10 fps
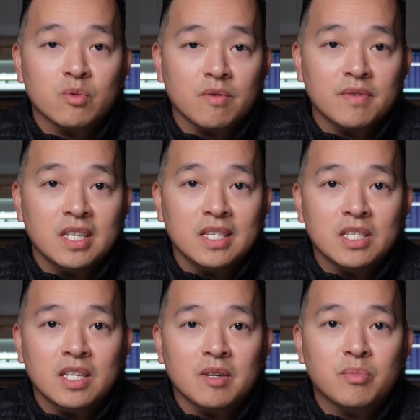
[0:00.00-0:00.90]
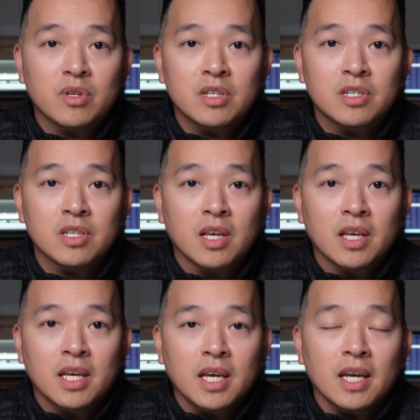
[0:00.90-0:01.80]
with DTF printers
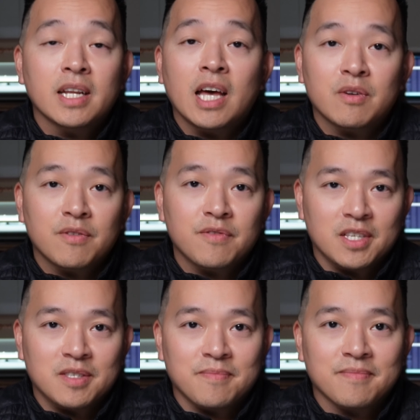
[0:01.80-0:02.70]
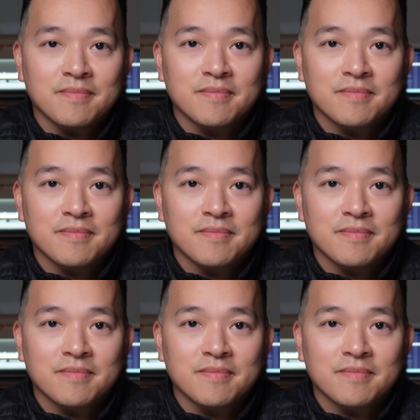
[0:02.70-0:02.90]
and how to fix them.